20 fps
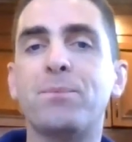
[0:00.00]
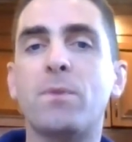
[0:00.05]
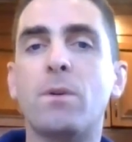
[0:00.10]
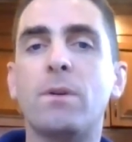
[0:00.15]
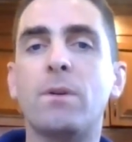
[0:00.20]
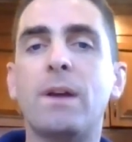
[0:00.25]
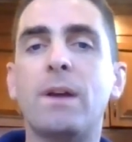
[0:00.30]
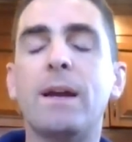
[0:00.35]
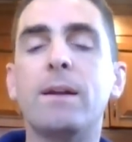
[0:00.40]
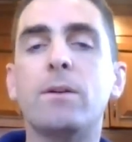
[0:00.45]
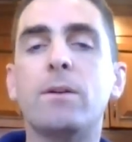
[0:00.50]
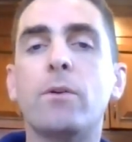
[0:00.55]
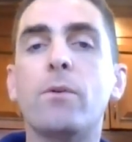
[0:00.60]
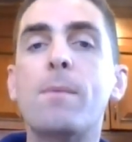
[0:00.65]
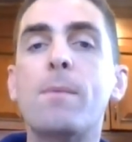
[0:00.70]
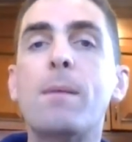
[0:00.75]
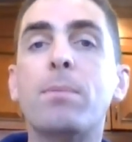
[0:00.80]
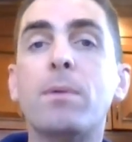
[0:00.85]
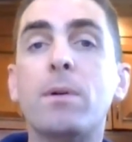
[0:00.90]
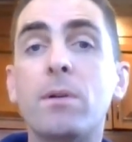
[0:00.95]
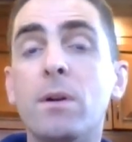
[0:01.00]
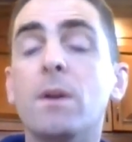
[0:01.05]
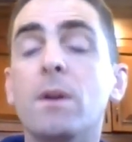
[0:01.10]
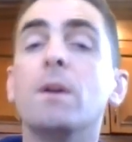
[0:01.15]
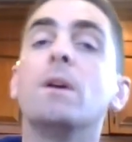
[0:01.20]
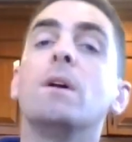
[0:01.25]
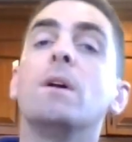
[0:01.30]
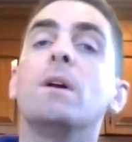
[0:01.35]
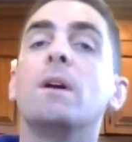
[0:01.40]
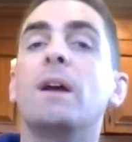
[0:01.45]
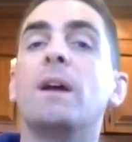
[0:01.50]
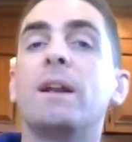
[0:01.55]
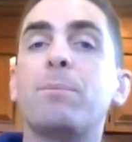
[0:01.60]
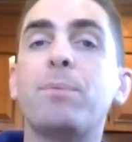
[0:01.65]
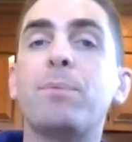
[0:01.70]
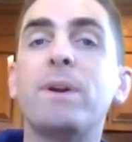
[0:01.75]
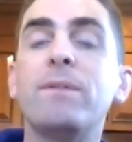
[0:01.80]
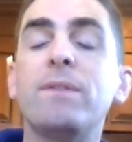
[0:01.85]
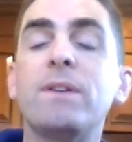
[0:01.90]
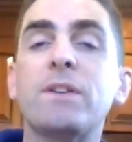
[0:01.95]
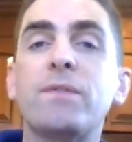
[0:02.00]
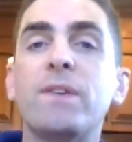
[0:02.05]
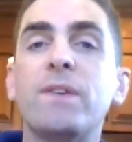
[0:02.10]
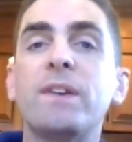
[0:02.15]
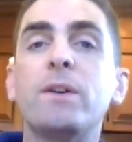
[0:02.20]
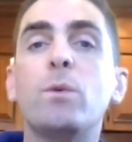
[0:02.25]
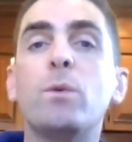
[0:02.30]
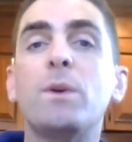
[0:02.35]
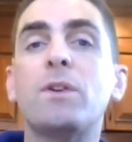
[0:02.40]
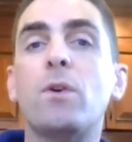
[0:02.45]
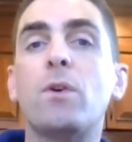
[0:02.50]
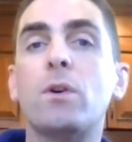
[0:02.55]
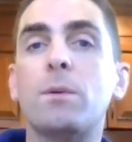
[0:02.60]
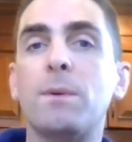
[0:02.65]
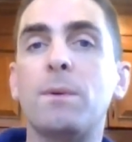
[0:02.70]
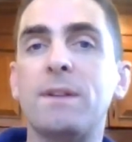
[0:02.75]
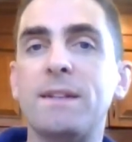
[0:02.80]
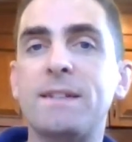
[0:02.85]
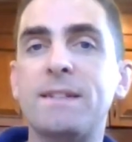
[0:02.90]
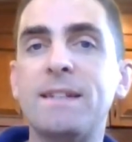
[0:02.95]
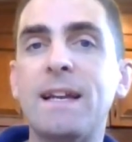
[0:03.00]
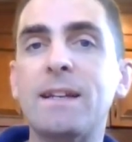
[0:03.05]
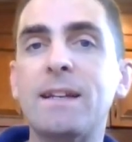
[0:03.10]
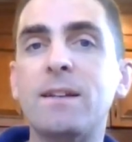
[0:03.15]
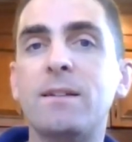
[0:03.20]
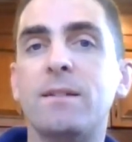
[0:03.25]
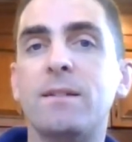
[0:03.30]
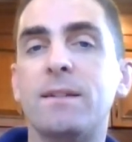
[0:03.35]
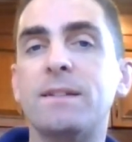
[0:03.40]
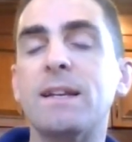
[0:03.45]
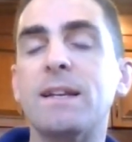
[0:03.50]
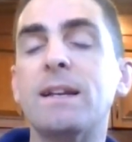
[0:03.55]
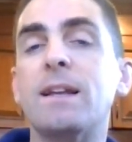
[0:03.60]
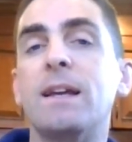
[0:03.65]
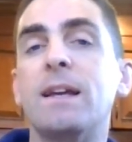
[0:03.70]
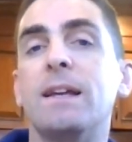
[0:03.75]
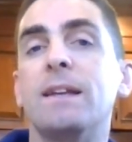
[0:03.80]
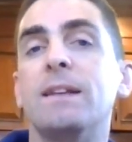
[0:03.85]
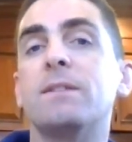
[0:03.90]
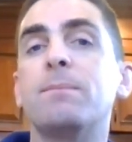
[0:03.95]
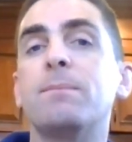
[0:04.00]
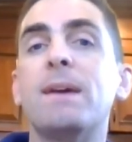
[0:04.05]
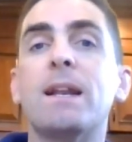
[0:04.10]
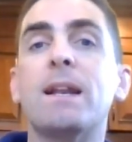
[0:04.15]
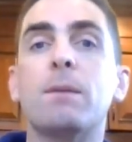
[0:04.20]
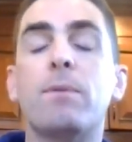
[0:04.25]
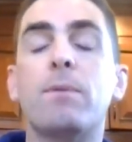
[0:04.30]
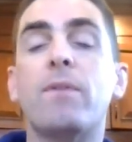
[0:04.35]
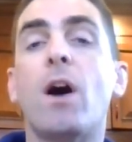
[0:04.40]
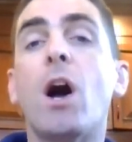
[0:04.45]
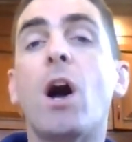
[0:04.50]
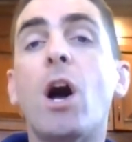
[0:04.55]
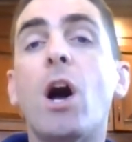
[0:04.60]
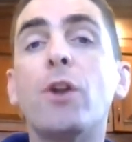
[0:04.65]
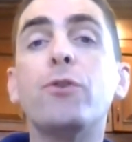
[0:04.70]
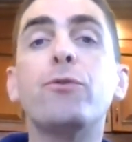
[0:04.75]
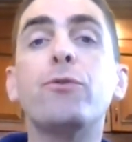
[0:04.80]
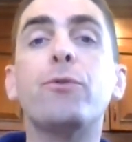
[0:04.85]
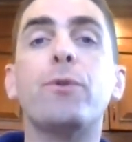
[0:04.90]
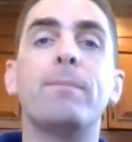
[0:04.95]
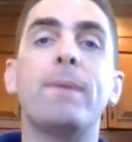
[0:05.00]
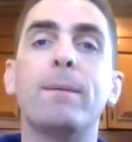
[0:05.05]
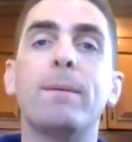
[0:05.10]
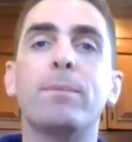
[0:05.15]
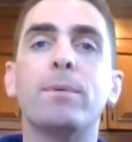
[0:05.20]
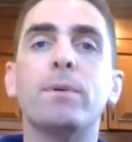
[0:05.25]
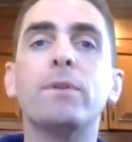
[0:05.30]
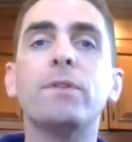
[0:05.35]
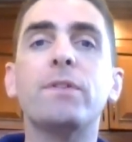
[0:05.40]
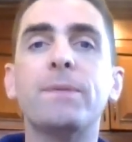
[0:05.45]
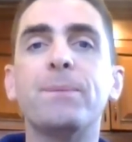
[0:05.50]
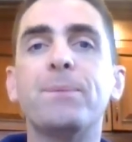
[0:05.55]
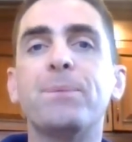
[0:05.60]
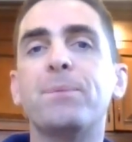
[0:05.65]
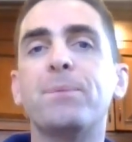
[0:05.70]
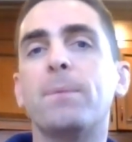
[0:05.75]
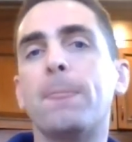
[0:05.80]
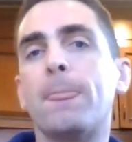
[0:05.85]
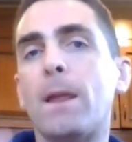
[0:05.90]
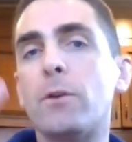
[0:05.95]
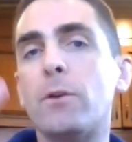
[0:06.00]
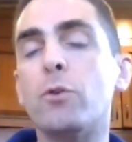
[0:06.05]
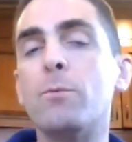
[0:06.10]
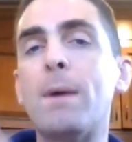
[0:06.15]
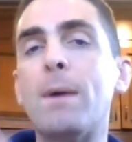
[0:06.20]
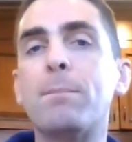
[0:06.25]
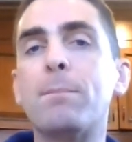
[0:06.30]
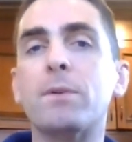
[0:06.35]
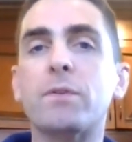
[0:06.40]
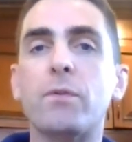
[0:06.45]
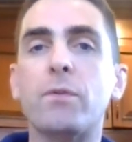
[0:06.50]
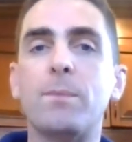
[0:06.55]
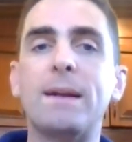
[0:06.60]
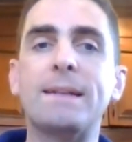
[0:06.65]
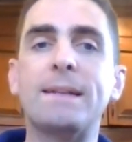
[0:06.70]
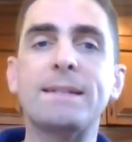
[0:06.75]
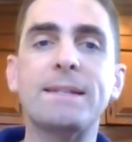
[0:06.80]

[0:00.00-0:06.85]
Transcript: Okay, now remember, in a previous video, we talked about the Senate. The Senate is made up of 100 members, 2 members from each